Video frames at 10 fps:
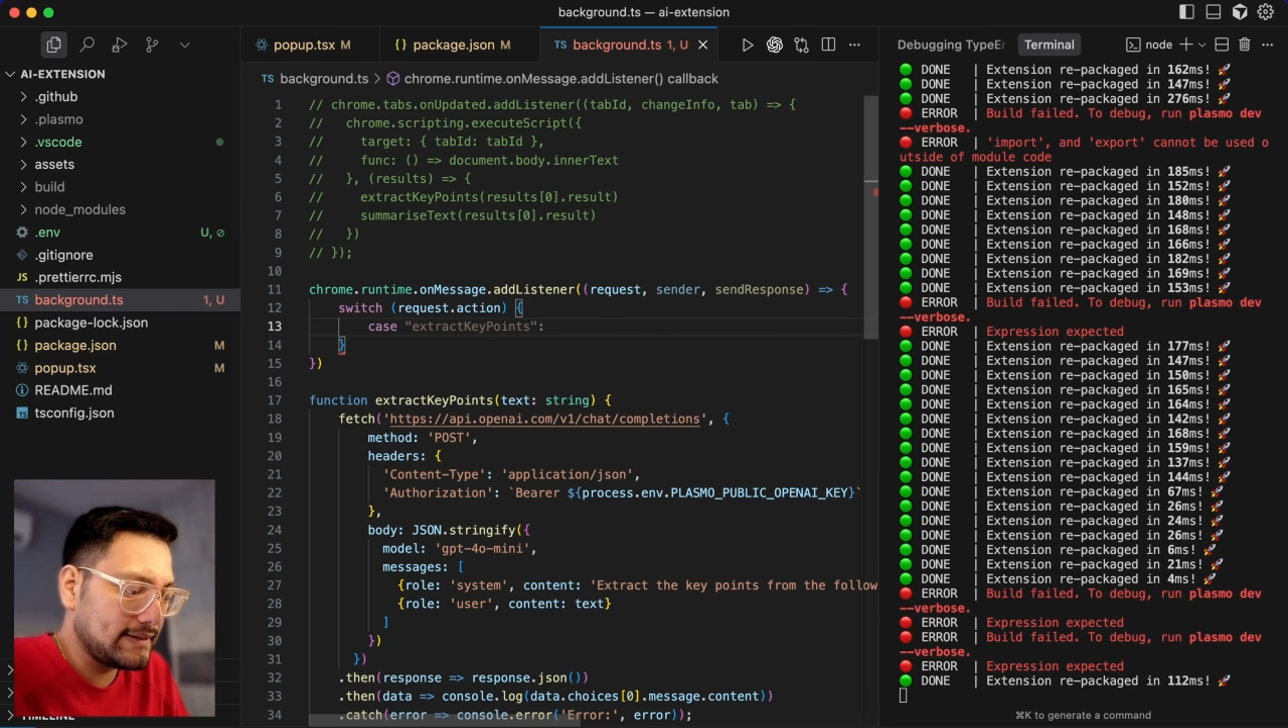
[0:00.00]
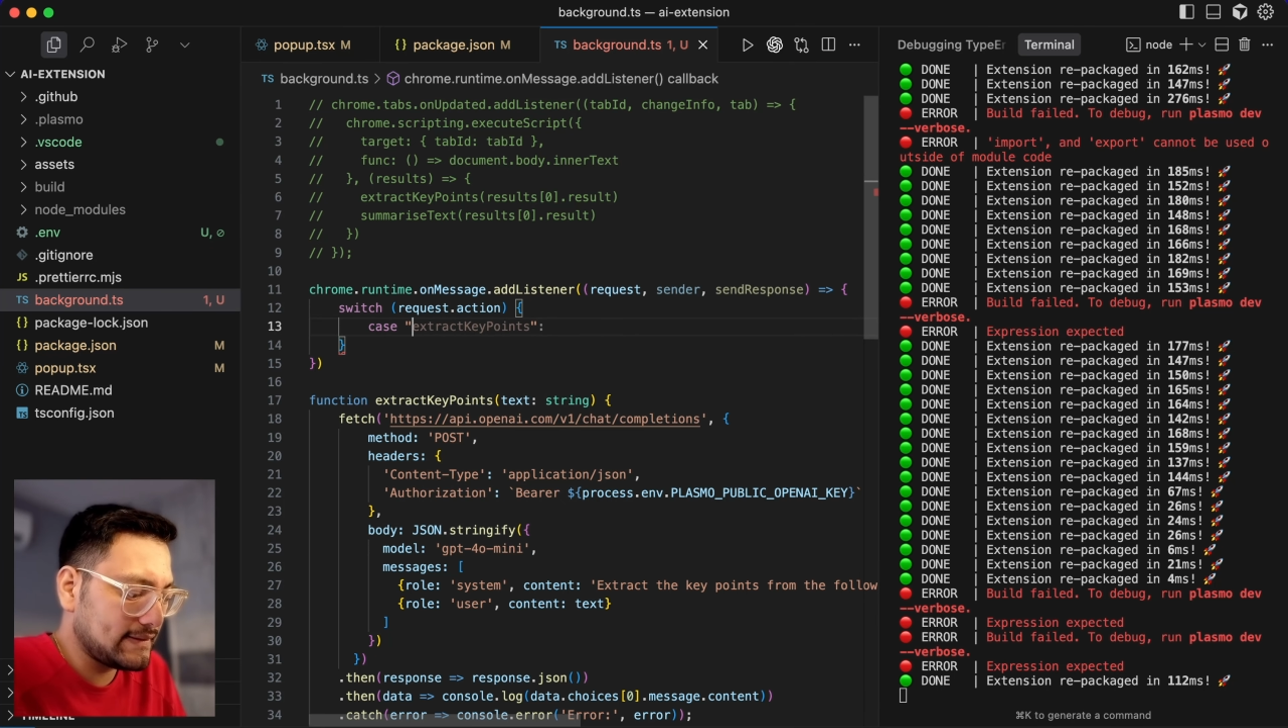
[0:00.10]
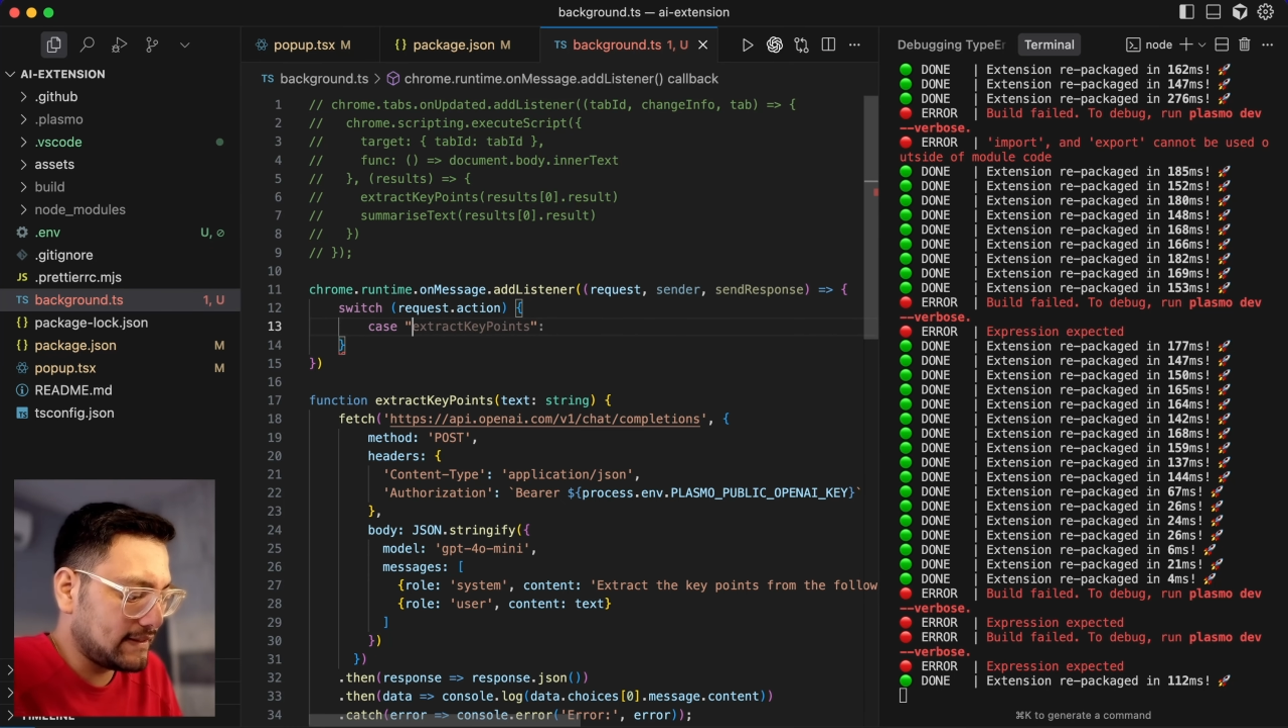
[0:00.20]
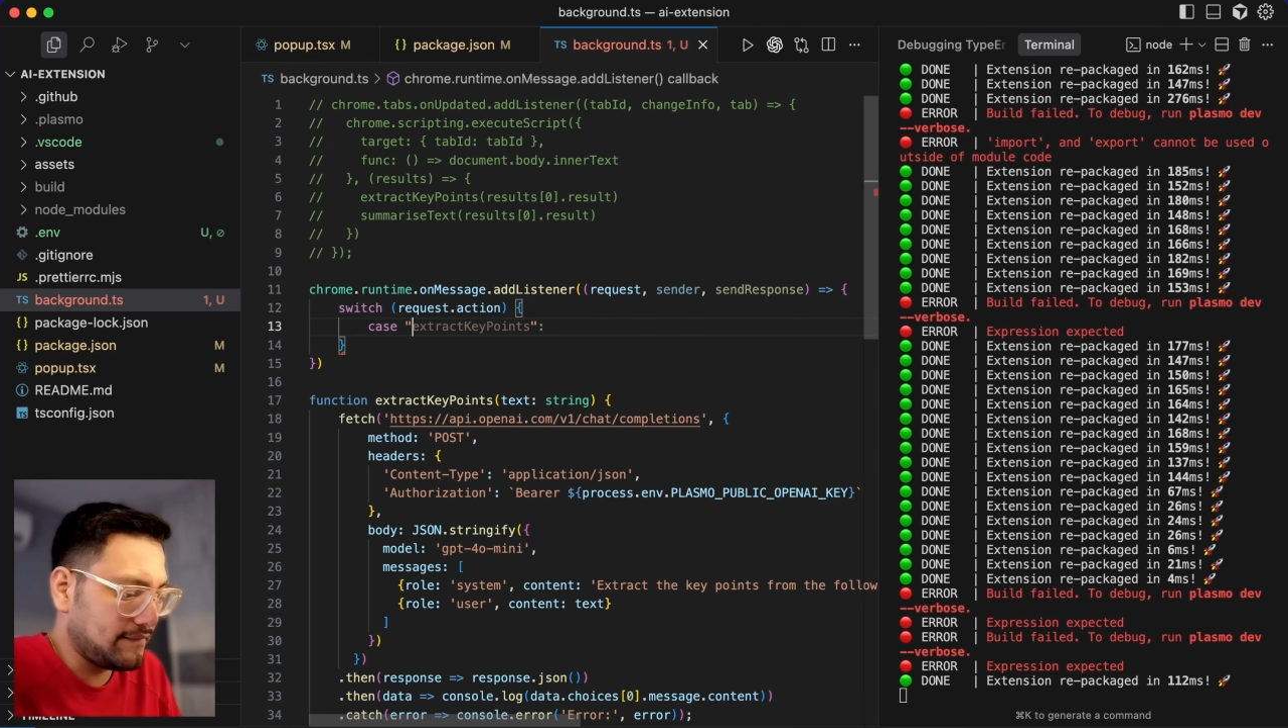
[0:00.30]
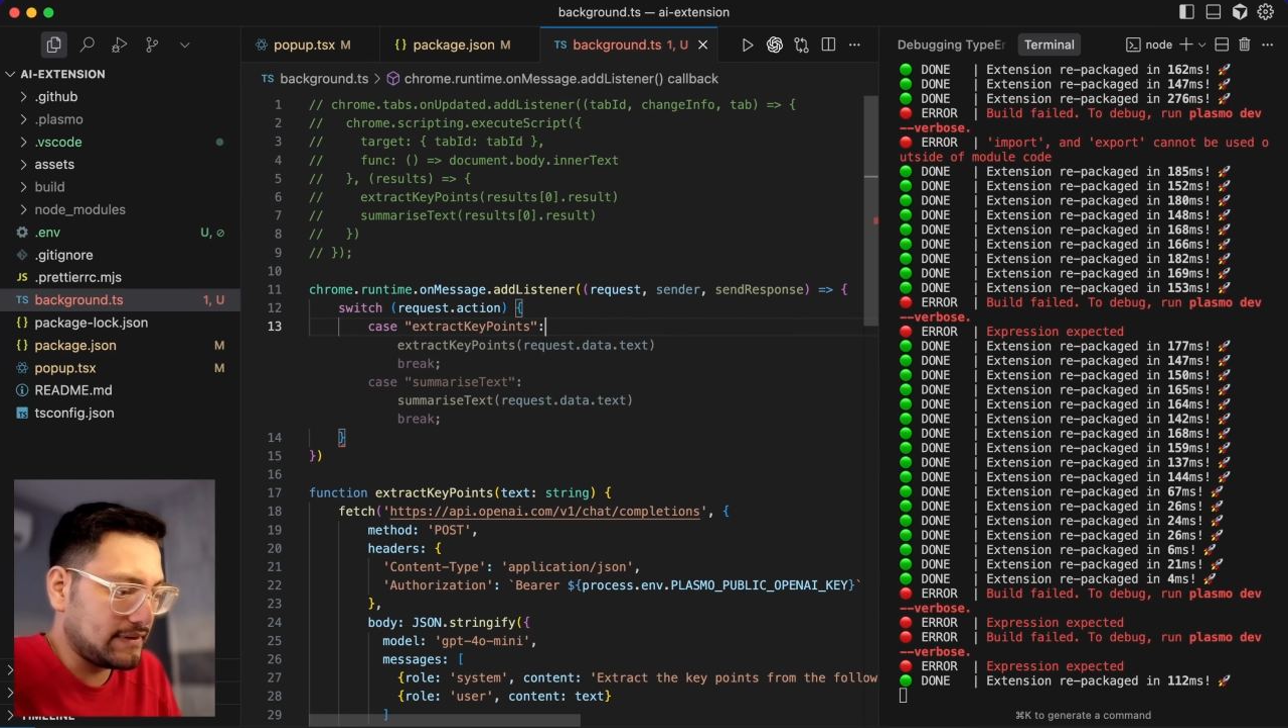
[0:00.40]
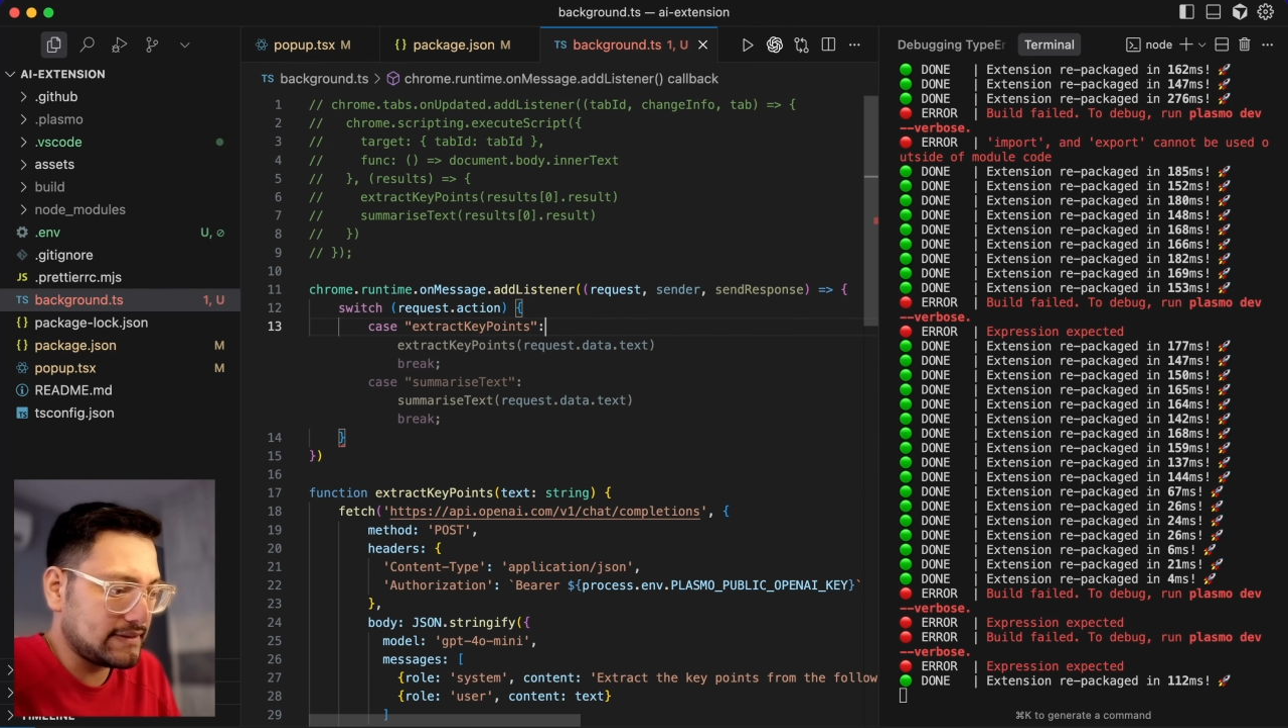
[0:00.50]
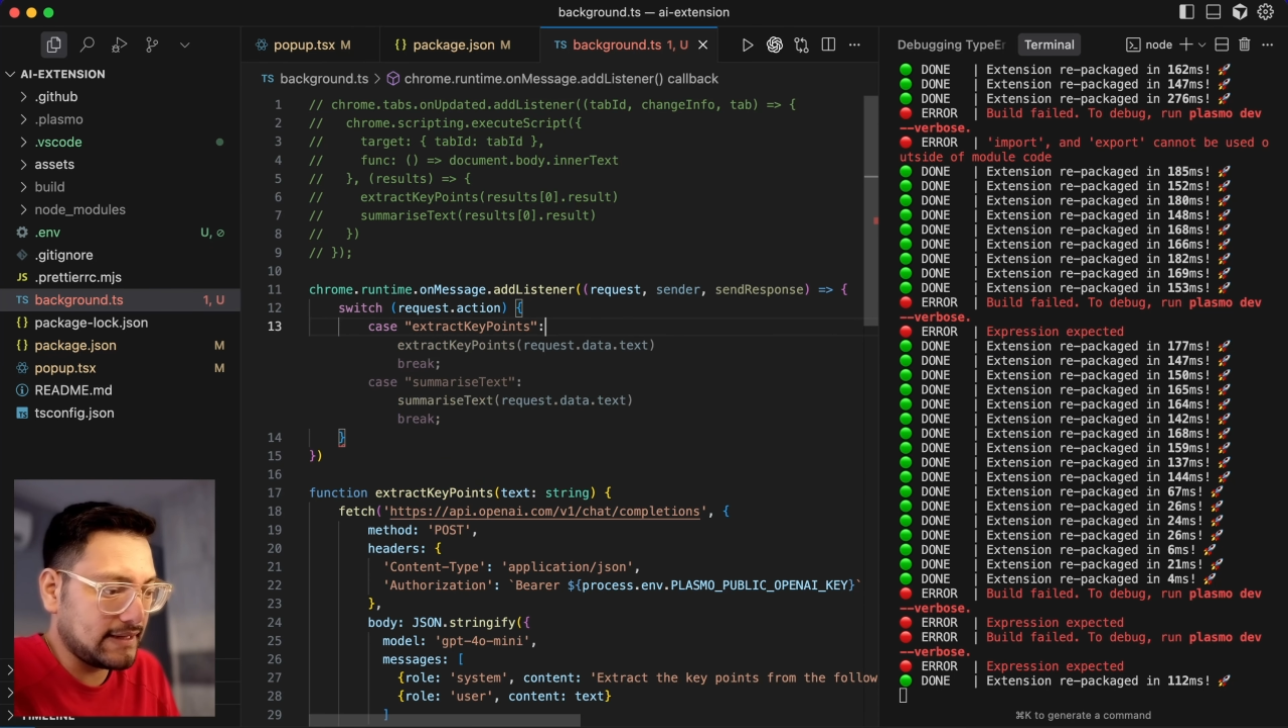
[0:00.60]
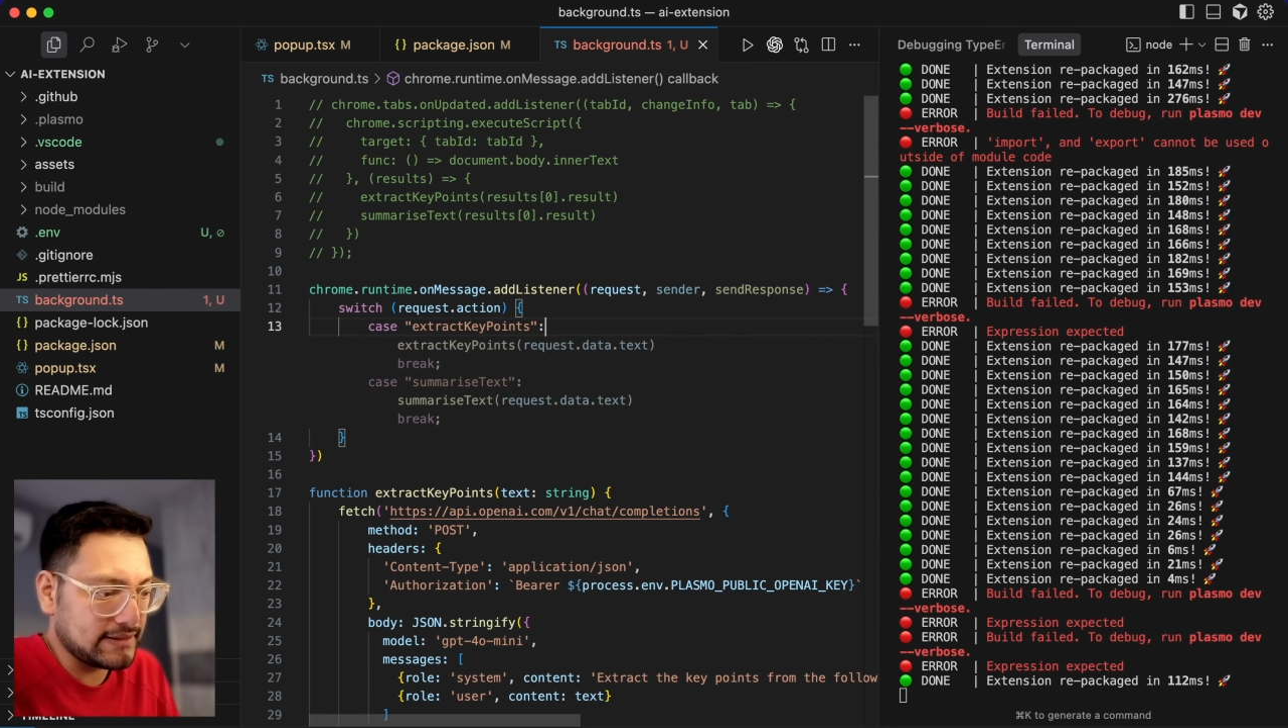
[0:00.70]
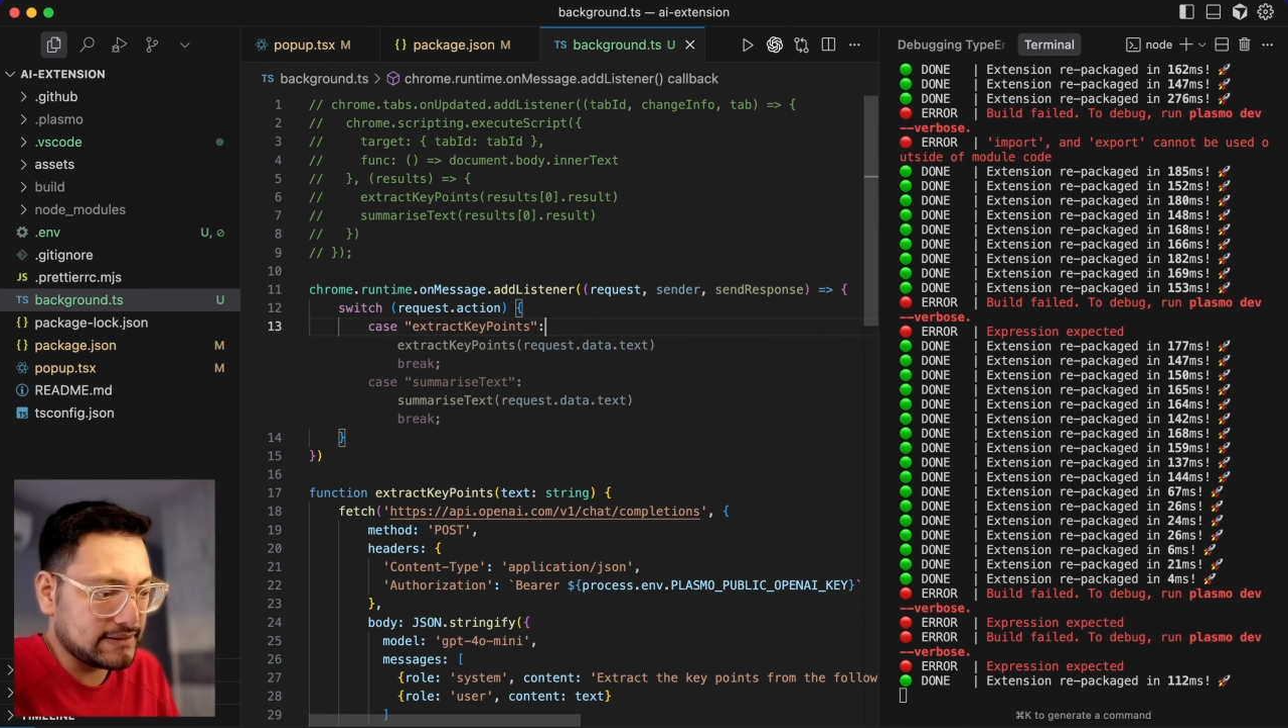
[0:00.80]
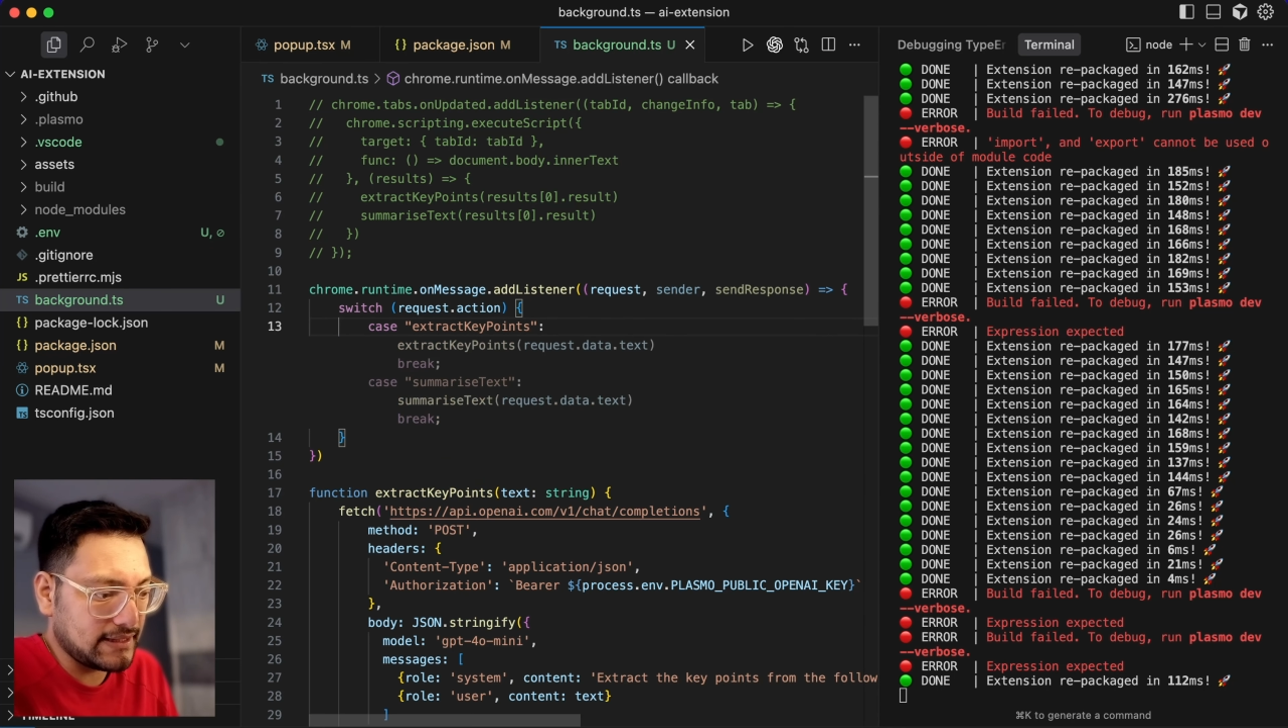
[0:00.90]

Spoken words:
if it's extract